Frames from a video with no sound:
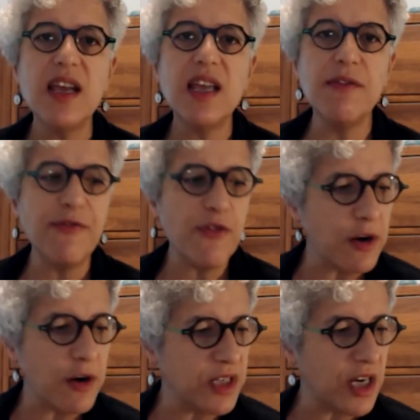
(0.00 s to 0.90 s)
He
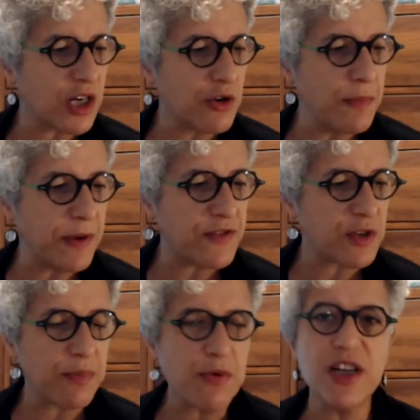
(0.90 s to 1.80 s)
formed a group of
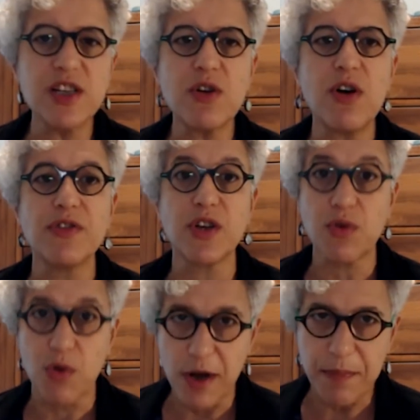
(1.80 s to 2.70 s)
supporters called the
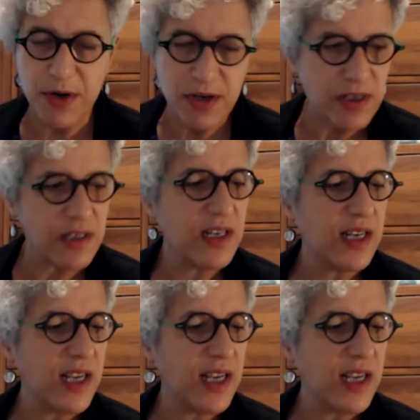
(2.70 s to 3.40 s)
Groypers,